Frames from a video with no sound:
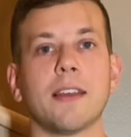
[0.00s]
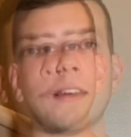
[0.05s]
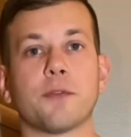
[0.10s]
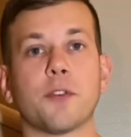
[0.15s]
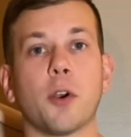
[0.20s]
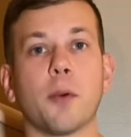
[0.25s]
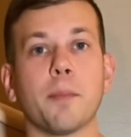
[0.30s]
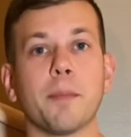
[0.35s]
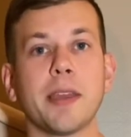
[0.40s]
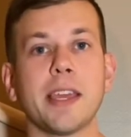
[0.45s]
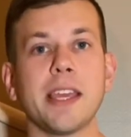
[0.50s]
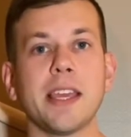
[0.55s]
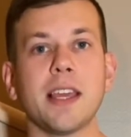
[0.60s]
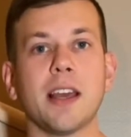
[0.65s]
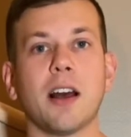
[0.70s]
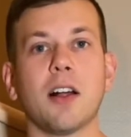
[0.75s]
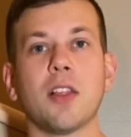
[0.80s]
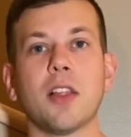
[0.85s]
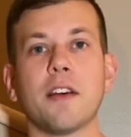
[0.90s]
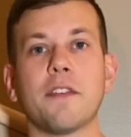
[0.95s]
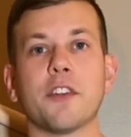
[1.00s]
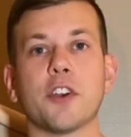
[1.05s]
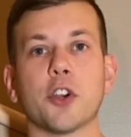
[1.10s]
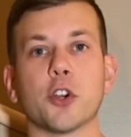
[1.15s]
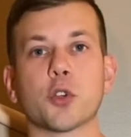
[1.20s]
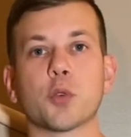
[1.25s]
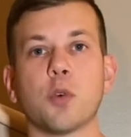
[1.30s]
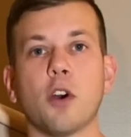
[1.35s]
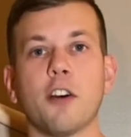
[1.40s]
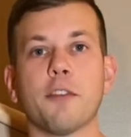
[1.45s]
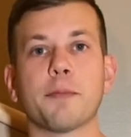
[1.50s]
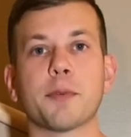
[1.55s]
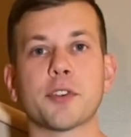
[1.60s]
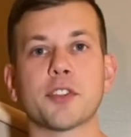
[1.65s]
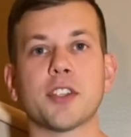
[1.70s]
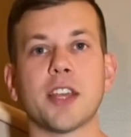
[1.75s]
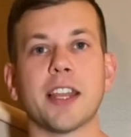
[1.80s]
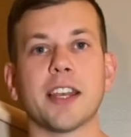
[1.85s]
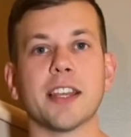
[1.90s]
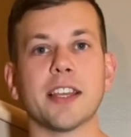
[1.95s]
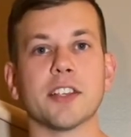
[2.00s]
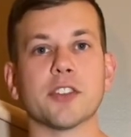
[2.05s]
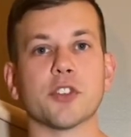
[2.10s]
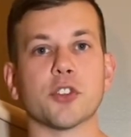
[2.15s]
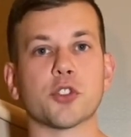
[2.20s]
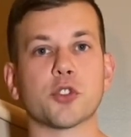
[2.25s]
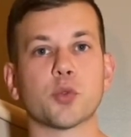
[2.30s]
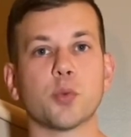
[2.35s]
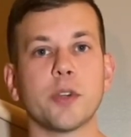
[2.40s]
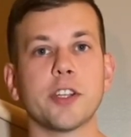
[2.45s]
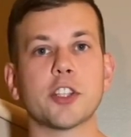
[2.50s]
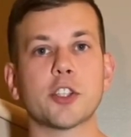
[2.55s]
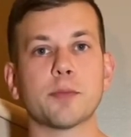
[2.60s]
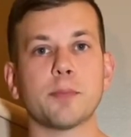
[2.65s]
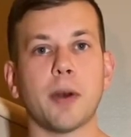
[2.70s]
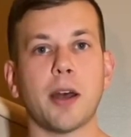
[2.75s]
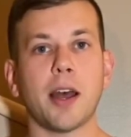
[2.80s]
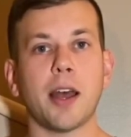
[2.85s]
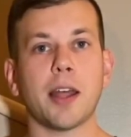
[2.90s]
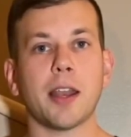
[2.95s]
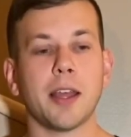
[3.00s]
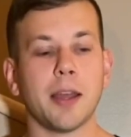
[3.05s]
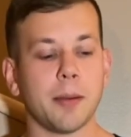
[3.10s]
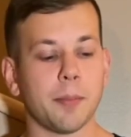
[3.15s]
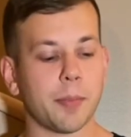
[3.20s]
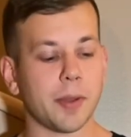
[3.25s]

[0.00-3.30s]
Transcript: For me, 11 or 12% is a sweet spot,